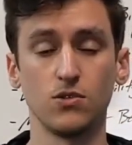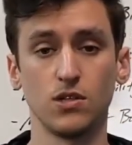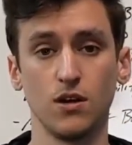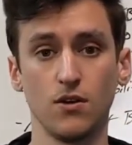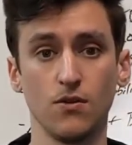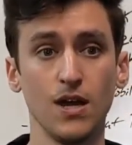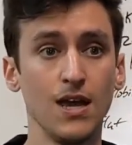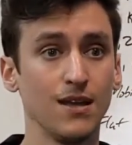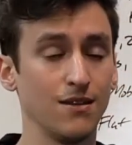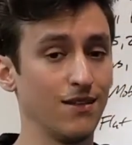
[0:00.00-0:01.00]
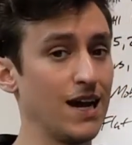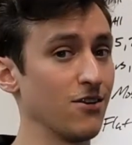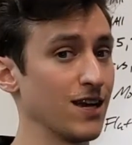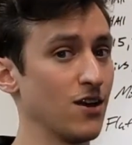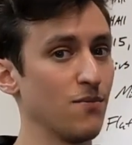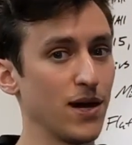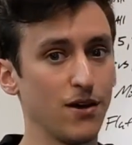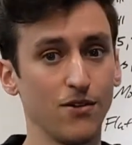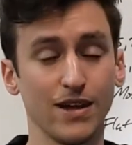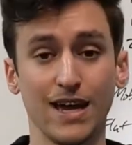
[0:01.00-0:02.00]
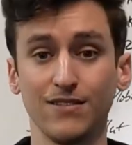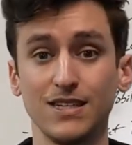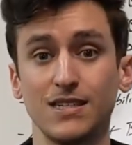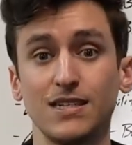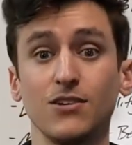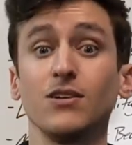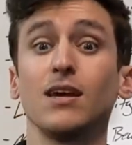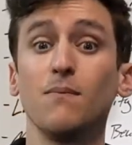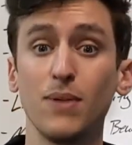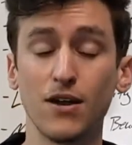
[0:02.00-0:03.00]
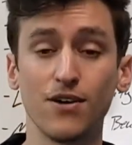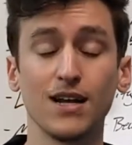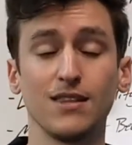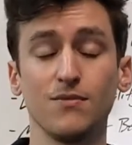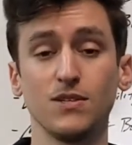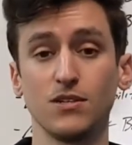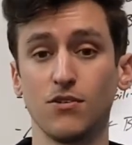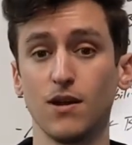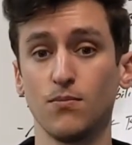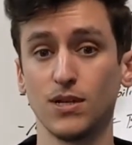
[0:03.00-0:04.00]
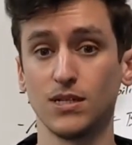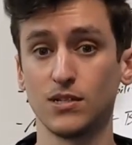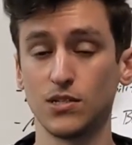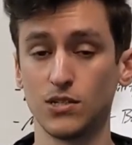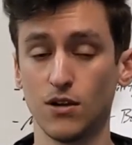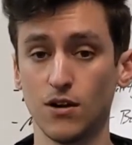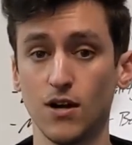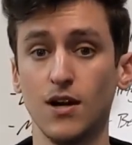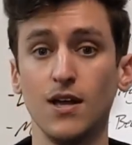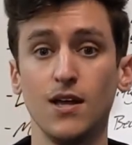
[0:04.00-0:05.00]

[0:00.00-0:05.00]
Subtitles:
So the lighter kettlebell, at least until you get better at them, is a great place to start.